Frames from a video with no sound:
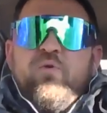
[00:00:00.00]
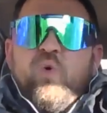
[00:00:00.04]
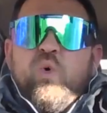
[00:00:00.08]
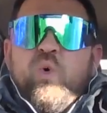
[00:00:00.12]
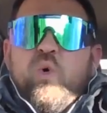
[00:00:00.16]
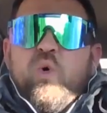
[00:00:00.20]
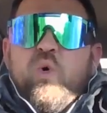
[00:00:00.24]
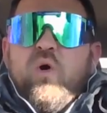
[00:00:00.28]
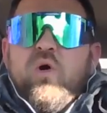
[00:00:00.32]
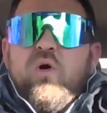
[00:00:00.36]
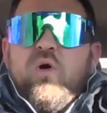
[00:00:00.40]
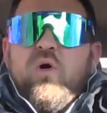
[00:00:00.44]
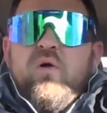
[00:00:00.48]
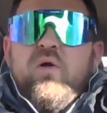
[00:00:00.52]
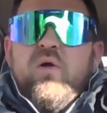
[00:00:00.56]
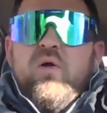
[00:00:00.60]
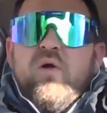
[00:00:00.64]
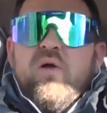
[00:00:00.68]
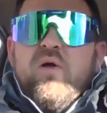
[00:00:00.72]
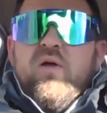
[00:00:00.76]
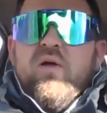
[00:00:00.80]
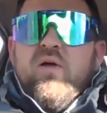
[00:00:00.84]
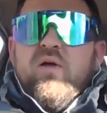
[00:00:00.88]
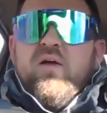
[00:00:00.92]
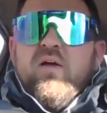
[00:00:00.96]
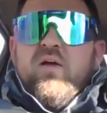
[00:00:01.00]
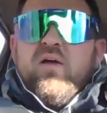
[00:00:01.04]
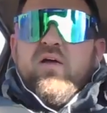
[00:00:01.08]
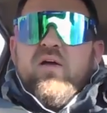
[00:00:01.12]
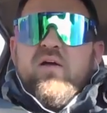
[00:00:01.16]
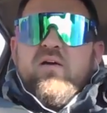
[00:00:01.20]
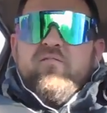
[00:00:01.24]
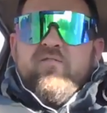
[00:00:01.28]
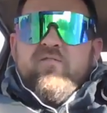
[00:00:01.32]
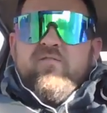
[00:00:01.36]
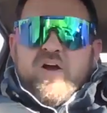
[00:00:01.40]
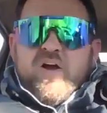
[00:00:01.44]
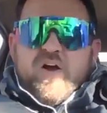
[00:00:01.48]
for
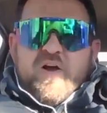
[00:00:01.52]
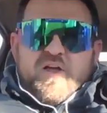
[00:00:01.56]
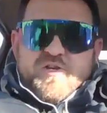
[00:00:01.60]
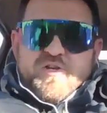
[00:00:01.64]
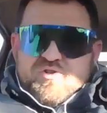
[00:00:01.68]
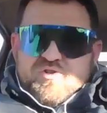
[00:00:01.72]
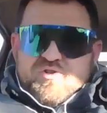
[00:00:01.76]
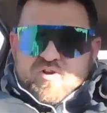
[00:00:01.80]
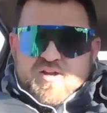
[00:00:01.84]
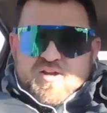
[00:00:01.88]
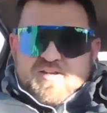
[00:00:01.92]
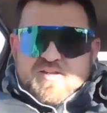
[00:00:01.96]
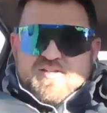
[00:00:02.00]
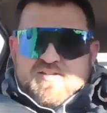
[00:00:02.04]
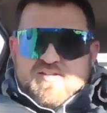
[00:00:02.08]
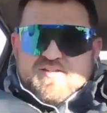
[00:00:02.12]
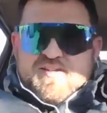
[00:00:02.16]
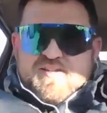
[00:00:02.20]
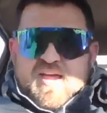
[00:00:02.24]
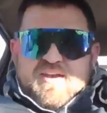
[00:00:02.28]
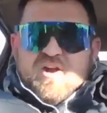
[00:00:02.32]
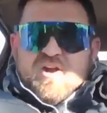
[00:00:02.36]
various reasons.